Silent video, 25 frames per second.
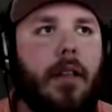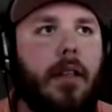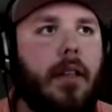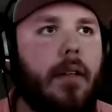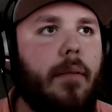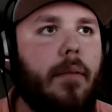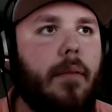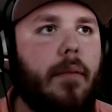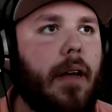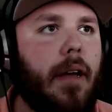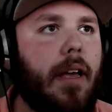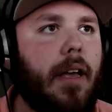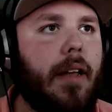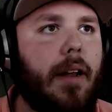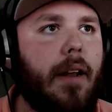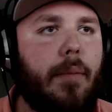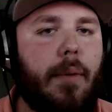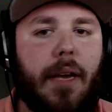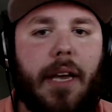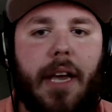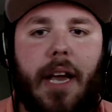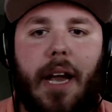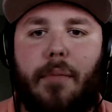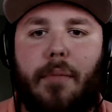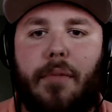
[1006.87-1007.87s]
my
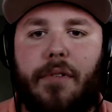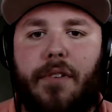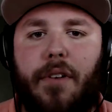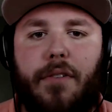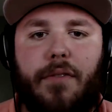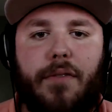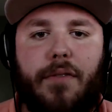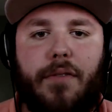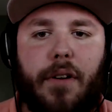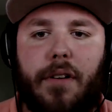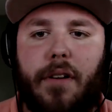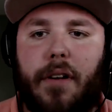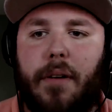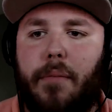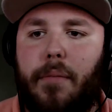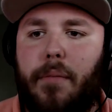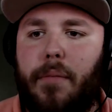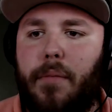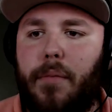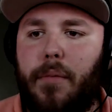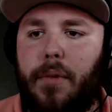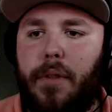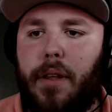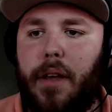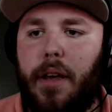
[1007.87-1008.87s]
camera's all fucked up.
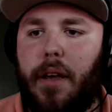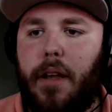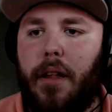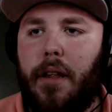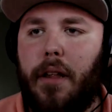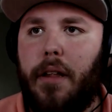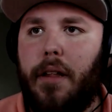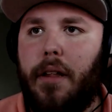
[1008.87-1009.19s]
What the hell?